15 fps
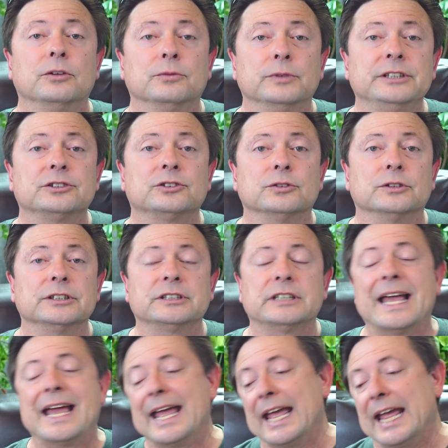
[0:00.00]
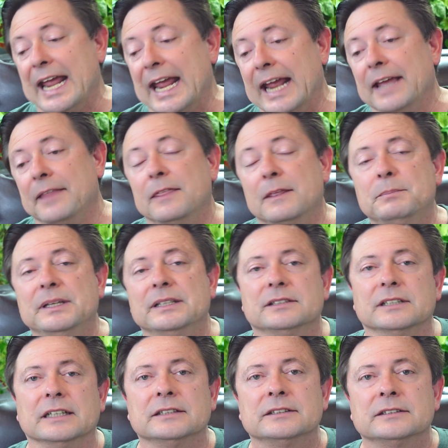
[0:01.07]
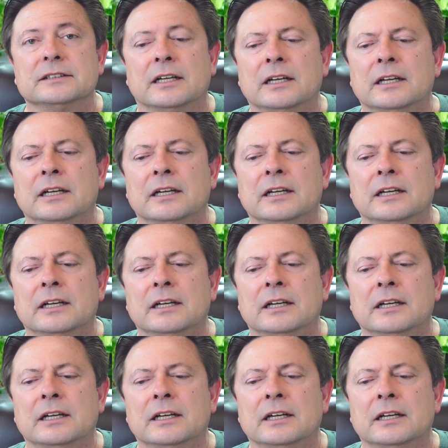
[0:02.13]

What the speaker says: resource and the business.